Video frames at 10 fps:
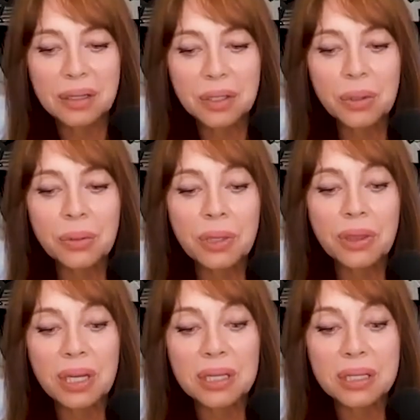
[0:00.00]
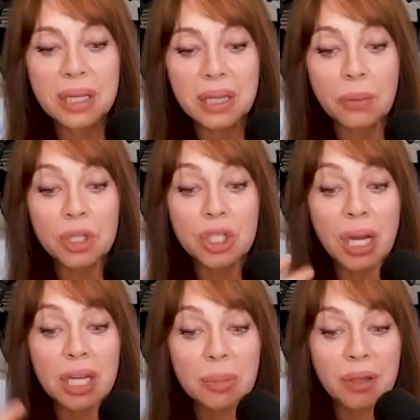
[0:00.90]
2 or 3 things that they would
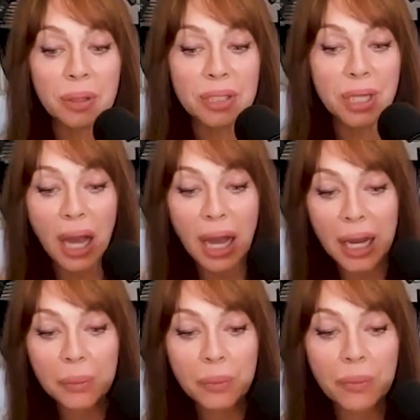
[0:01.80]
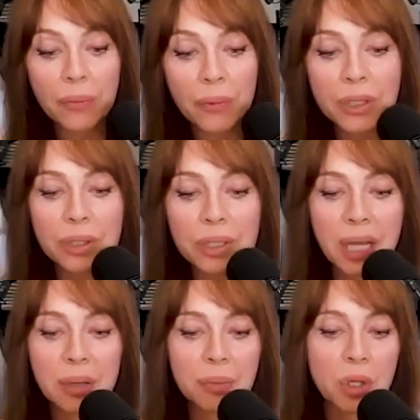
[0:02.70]
change about their time. Richard
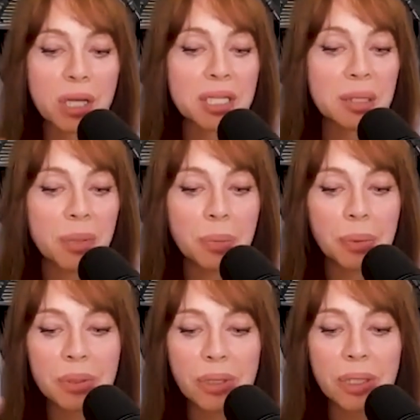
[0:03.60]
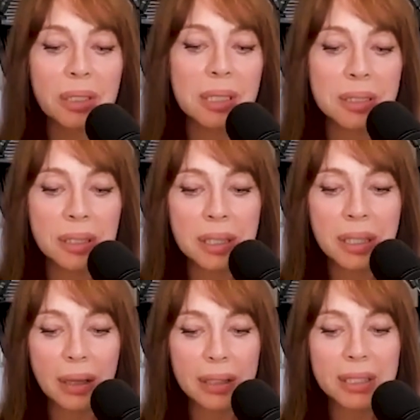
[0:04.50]
said trusting people so easily.
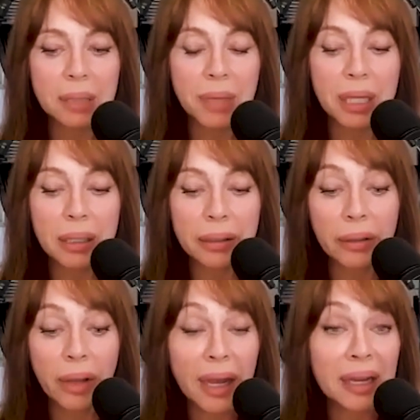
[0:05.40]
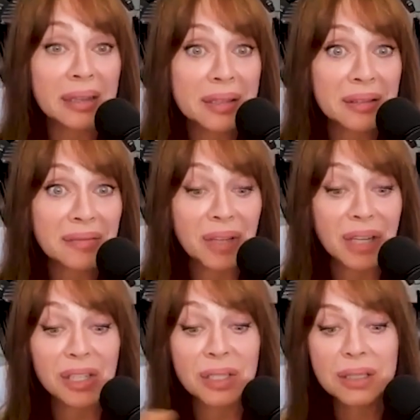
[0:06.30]
Kelly said making an alliance.
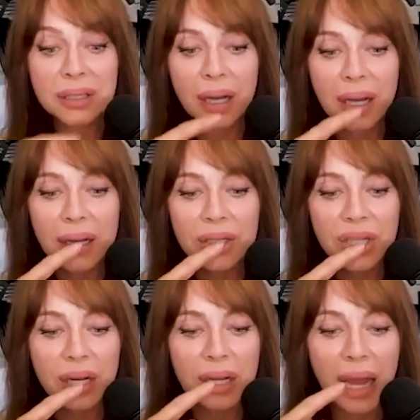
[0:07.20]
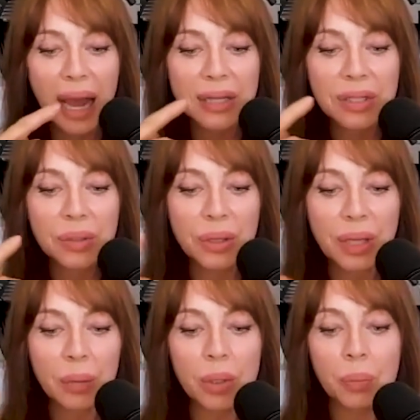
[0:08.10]
Jenna asked who
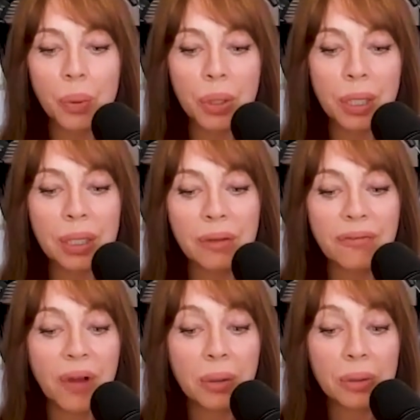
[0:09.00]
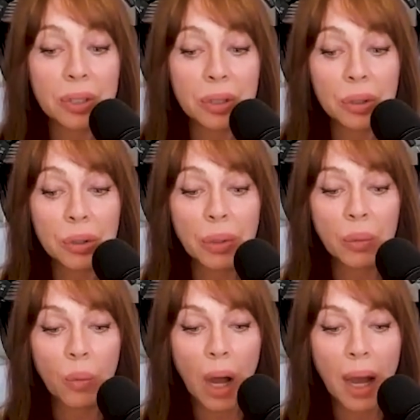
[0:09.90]
they would put in the final 2
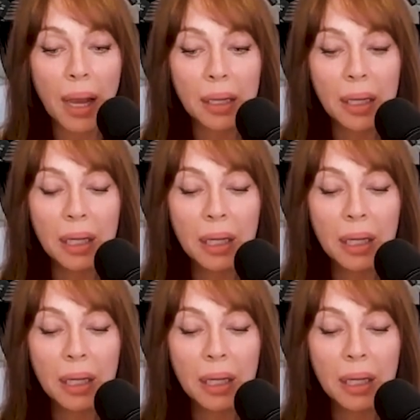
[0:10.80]
and why.